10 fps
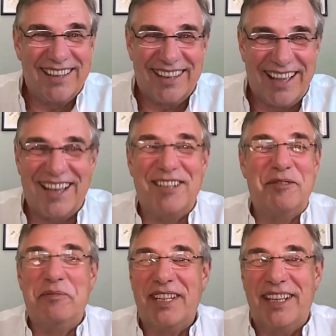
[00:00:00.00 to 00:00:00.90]
Yeah.
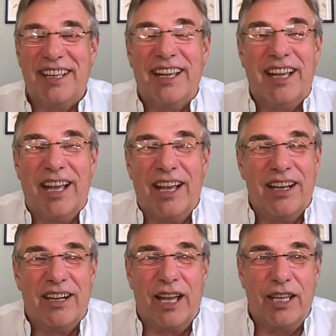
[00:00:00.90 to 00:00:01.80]

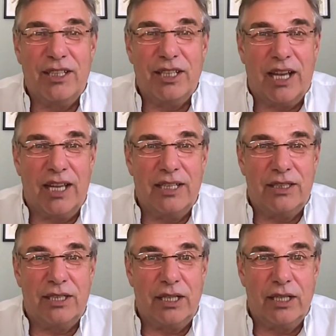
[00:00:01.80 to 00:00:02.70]
Right.
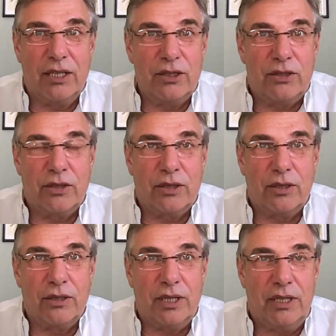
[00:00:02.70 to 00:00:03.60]
And
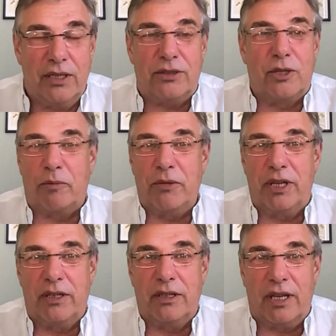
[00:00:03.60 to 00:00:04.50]
so he stopped
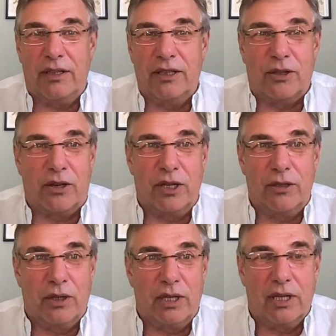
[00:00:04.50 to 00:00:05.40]
me in the
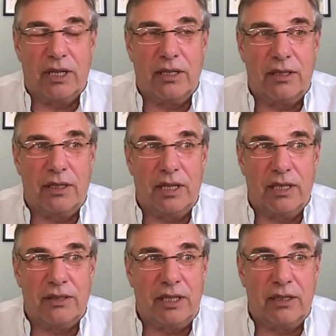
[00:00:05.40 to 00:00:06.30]
corridor and
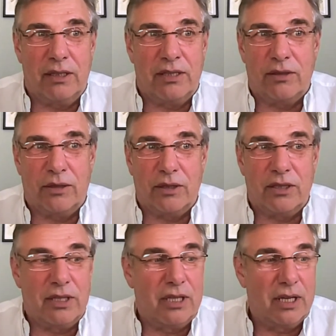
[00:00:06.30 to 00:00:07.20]
said, "Listen,
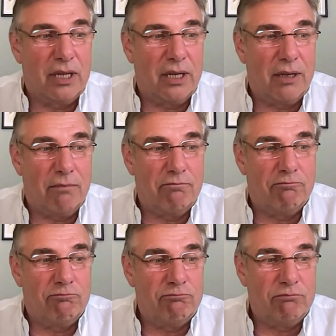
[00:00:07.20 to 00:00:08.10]
Thorsten,
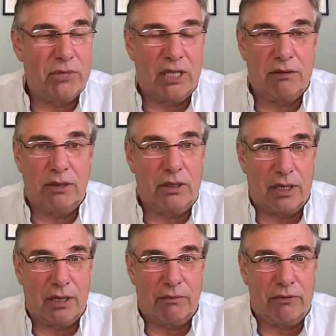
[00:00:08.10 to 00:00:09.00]
um,
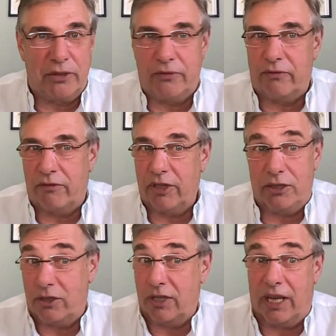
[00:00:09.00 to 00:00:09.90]
we've
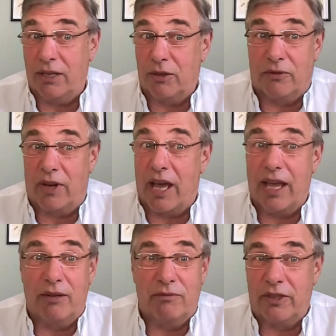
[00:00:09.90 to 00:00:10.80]
reached end of
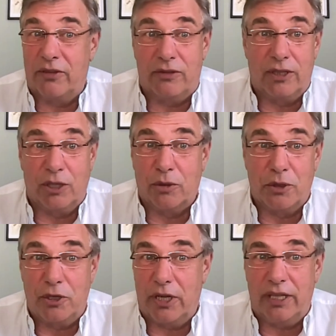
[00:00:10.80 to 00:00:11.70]
line with
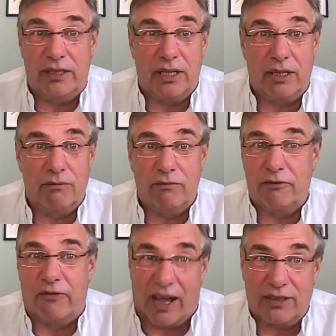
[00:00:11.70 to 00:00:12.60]
negotiating
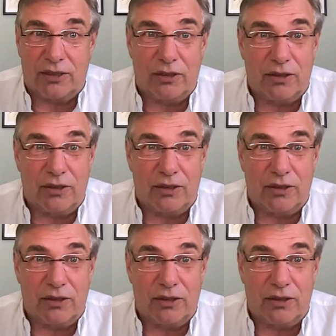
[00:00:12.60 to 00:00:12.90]
faster